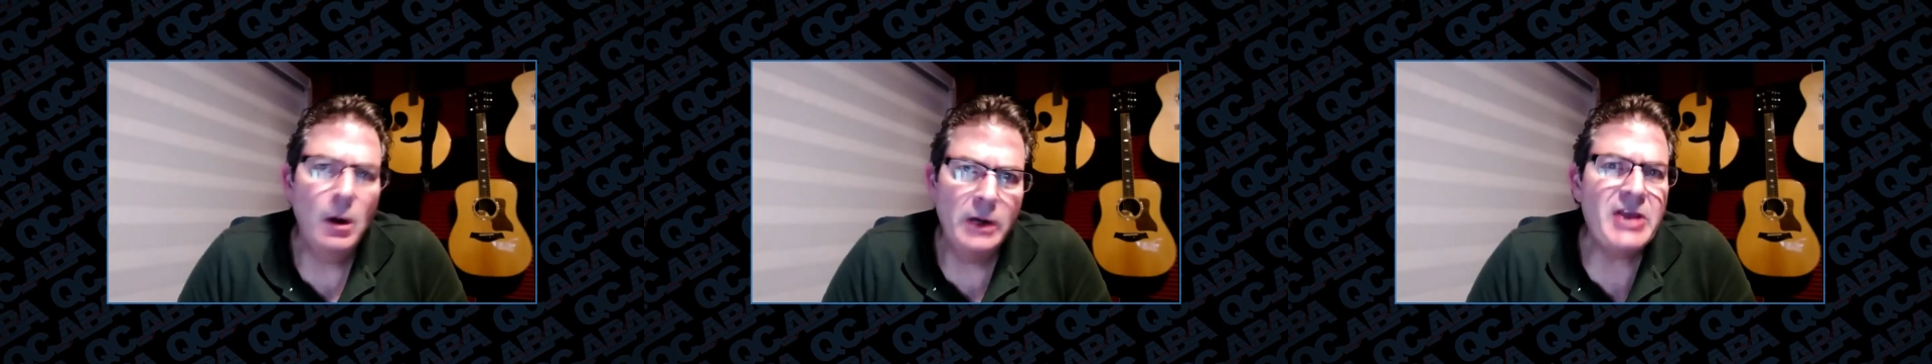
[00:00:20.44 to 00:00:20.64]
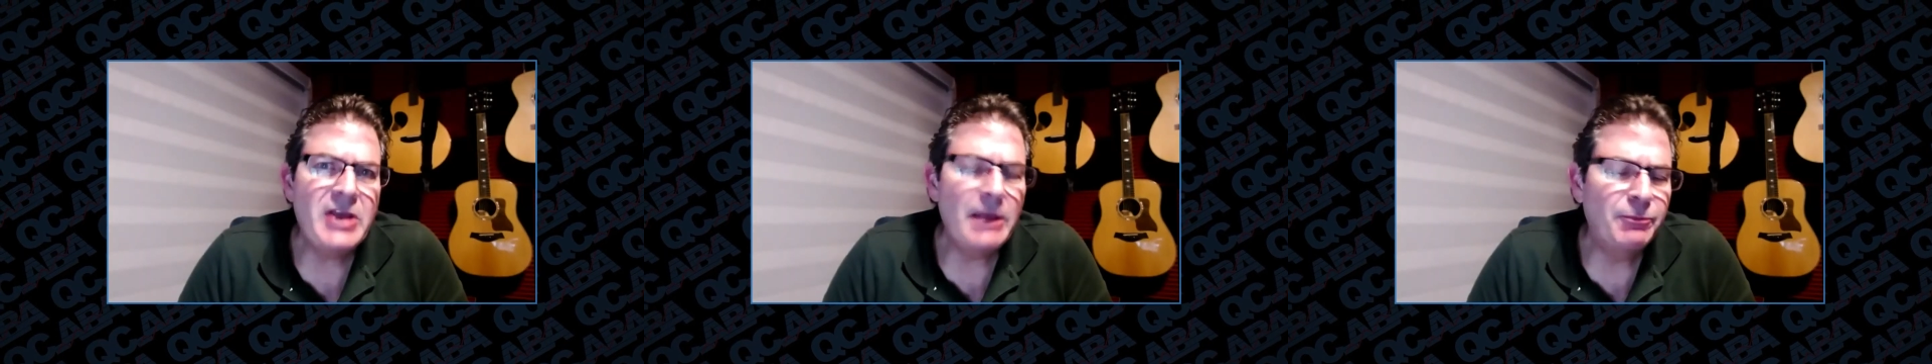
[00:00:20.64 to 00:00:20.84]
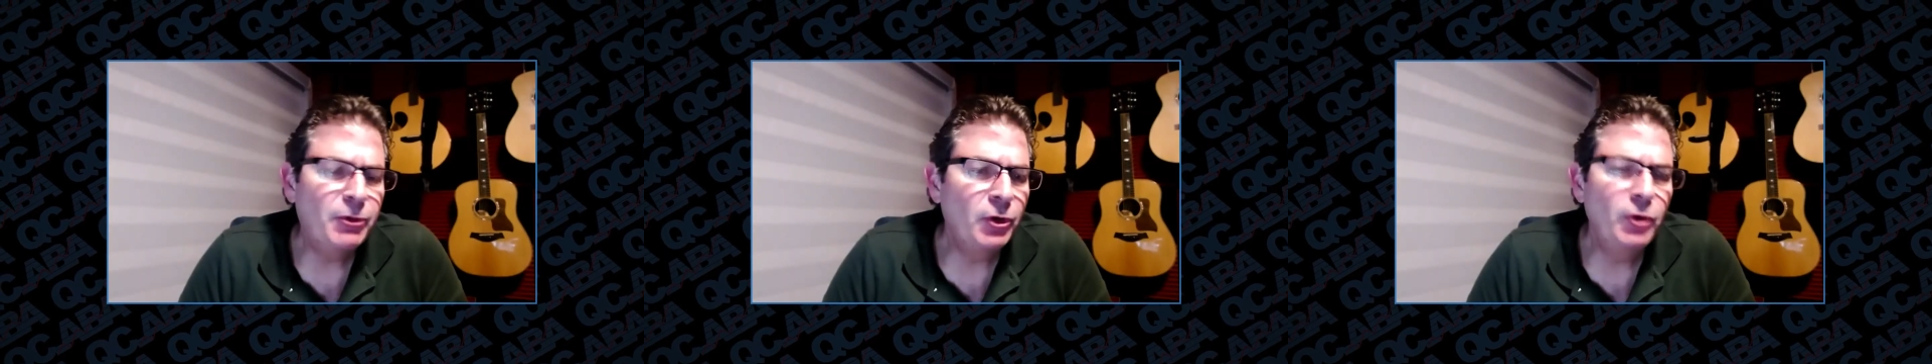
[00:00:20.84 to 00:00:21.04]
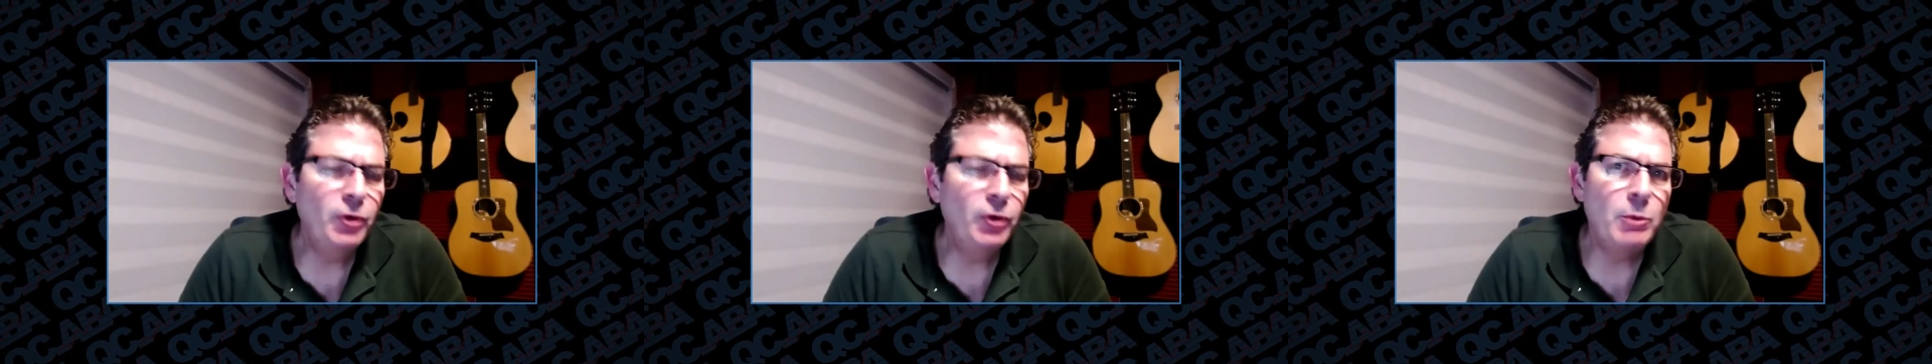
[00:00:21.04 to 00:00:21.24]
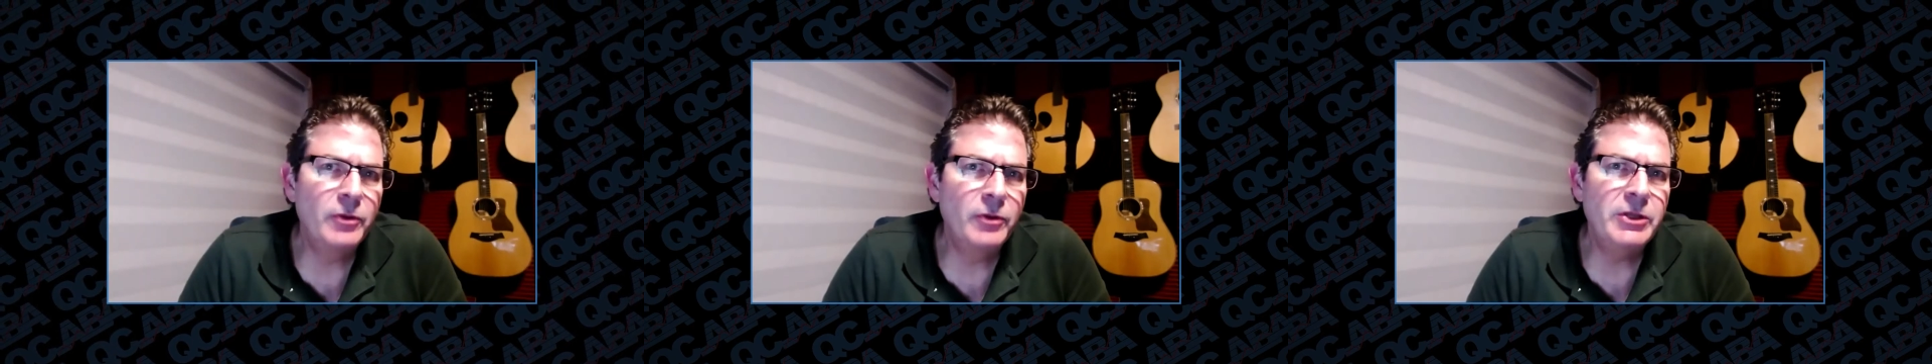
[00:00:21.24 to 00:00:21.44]
of a oh, it's part.
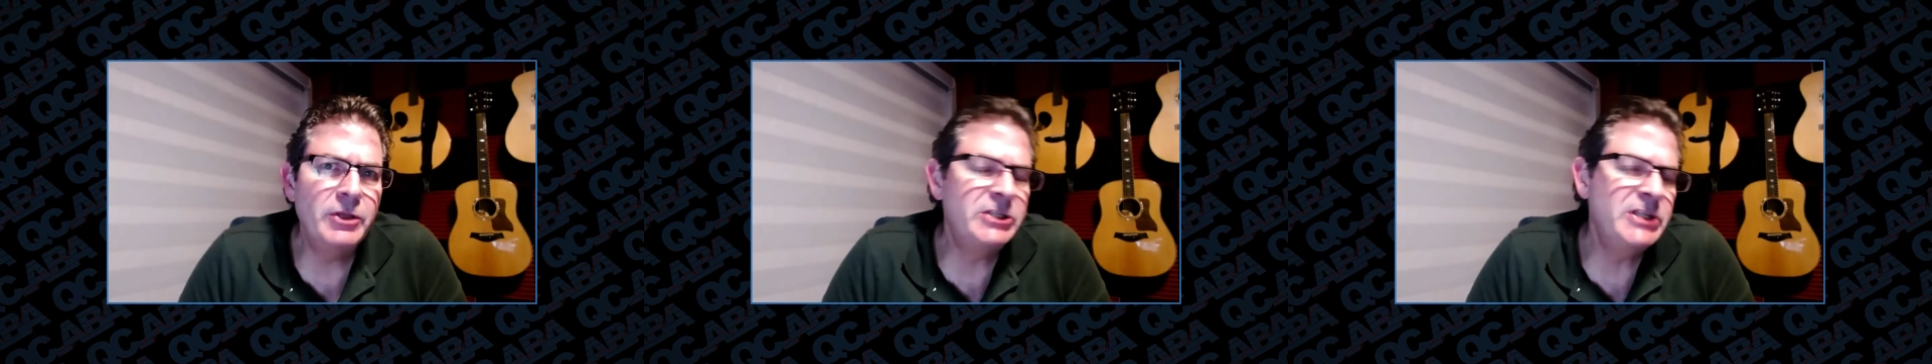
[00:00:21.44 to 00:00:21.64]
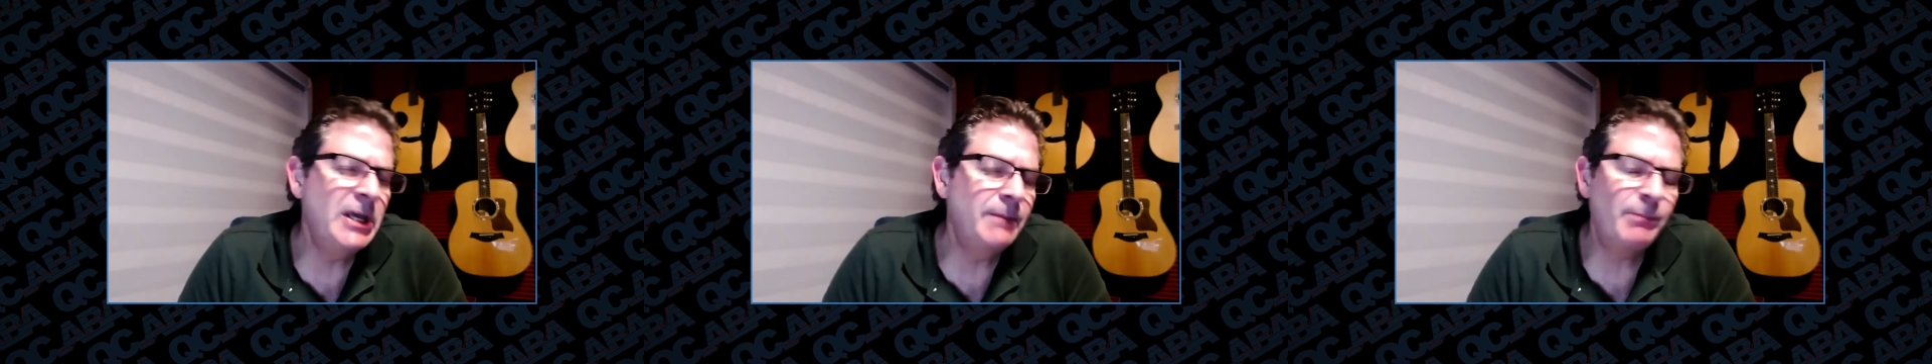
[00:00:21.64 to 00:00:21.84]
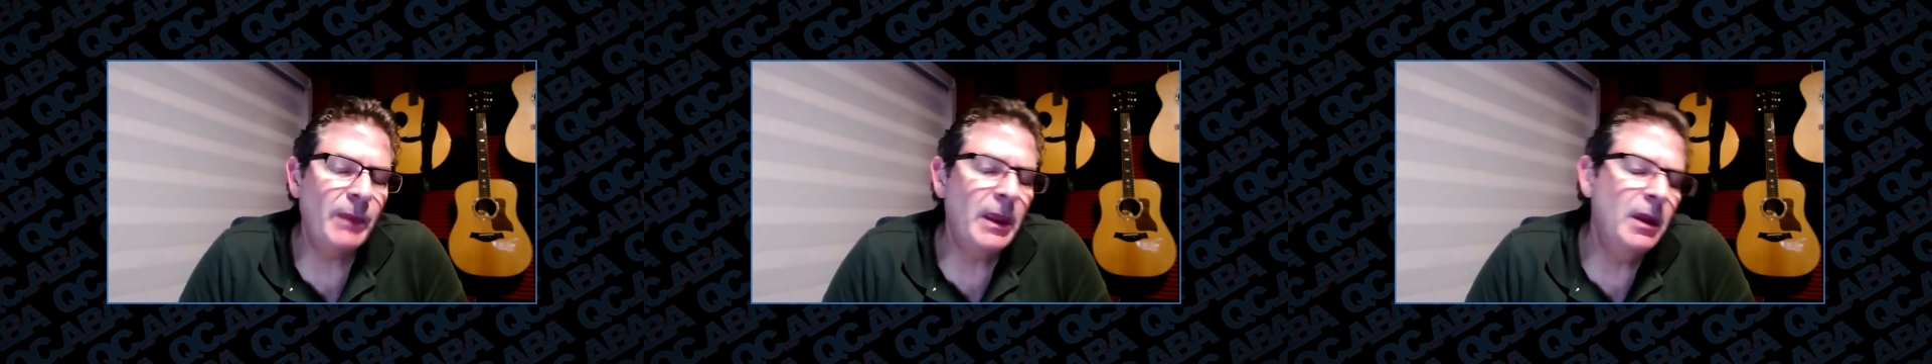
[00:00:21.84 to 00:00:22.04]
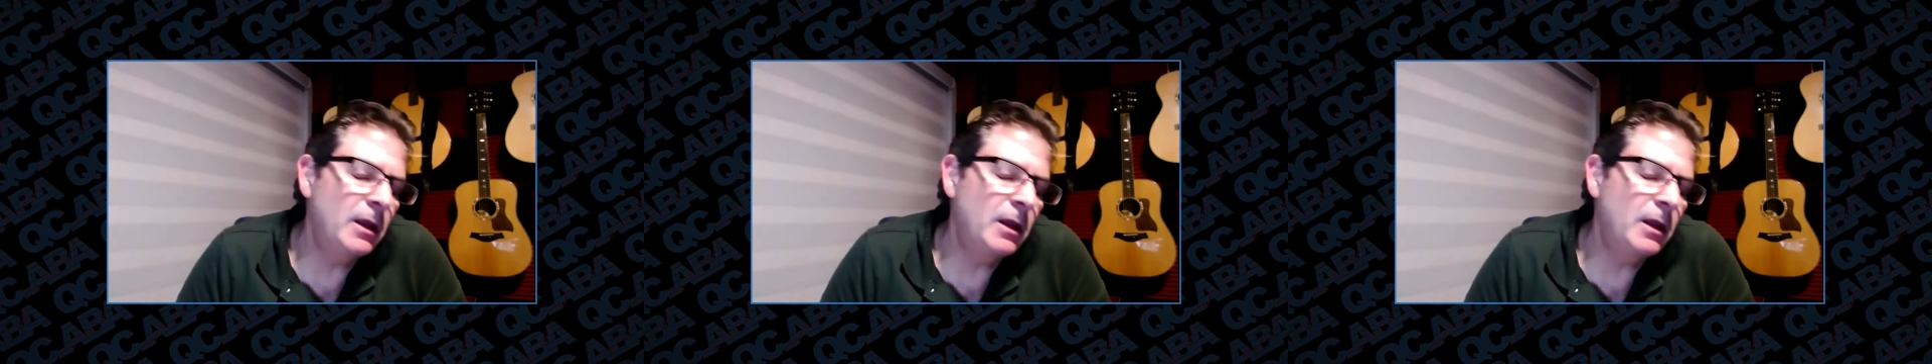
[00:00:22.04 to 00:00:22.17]
Absolutely more than it's not.